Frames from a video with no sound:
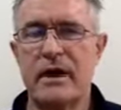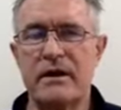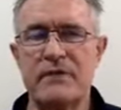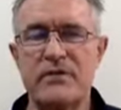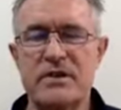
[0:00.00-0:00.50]

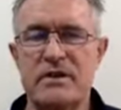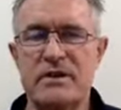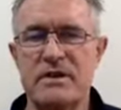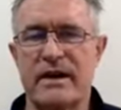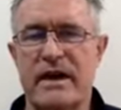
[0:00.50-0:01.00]
And leverage
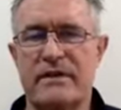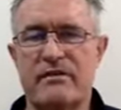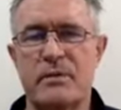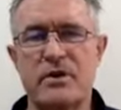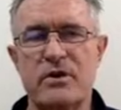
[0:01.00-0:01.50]
things like
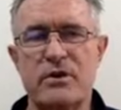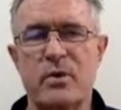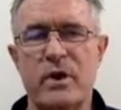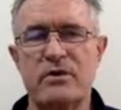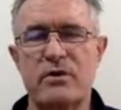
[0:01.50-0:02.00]

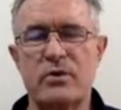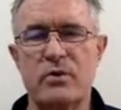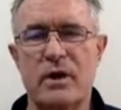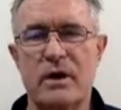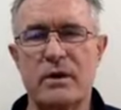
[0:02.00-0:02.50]
ActiveMQ when
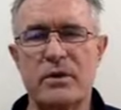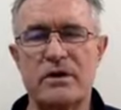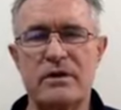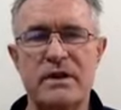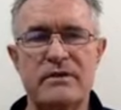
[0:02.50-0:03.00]

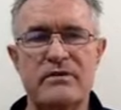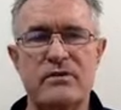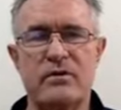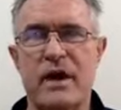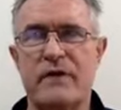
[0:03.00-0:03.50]
you need
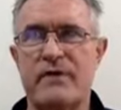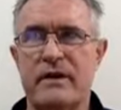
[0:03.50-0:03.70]
to have